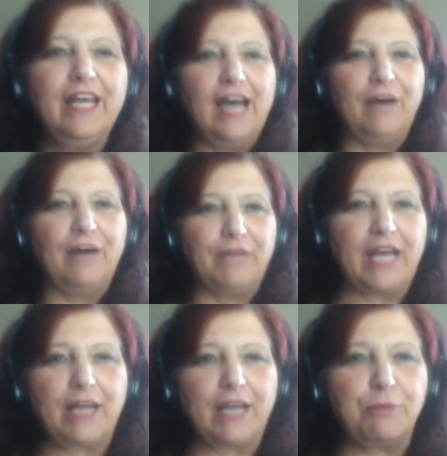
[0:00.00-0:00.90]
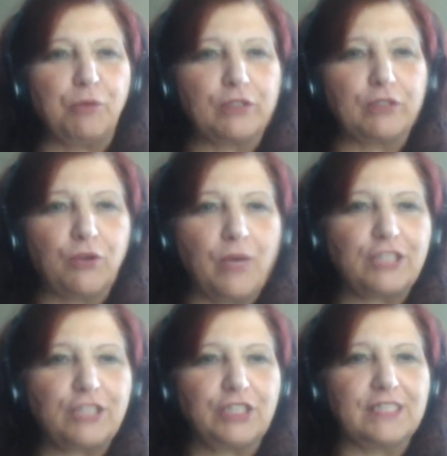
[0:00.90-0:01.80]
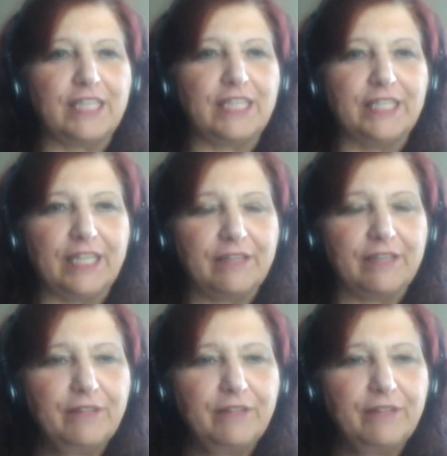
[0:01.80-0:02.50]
Uh, we got a couple more questions in the